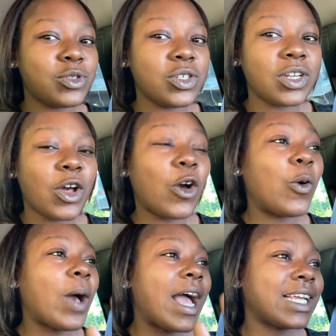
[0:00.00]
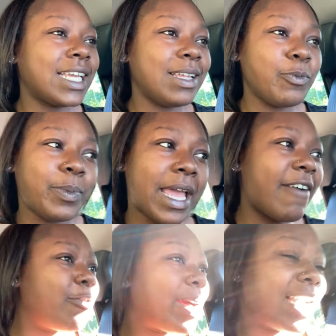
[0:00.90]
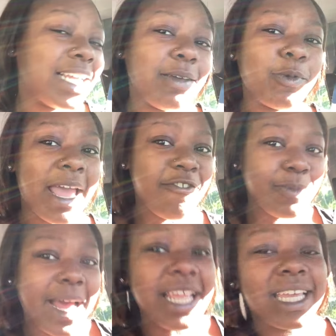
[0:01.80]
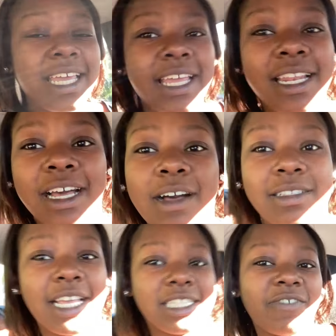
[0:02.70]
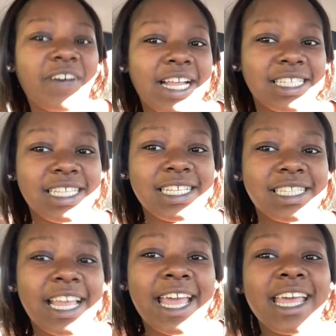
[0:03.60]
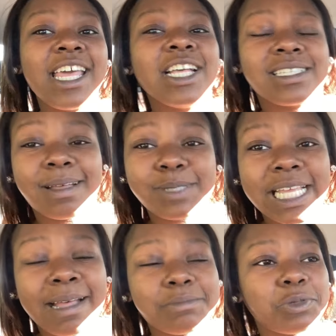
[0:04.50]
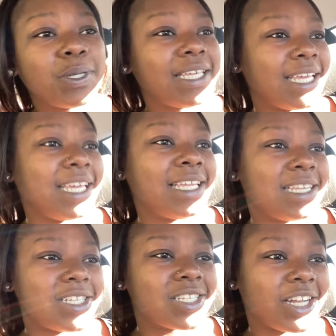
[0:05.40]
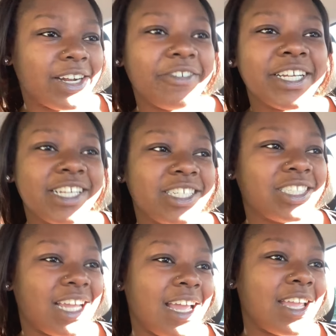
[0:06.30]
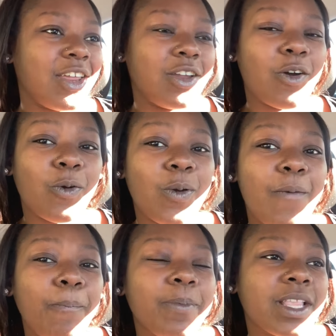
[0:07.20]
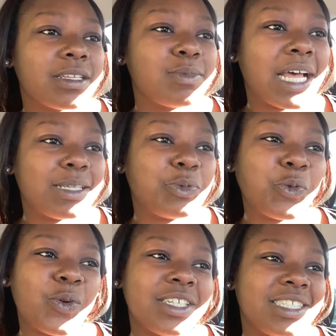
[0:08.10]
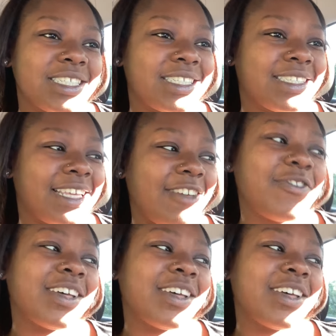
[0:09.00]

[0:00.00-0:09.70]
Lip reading: you know, I can't, everybody can testify to this, that sometimes we get discouraged and, you know, sometimes we want to just give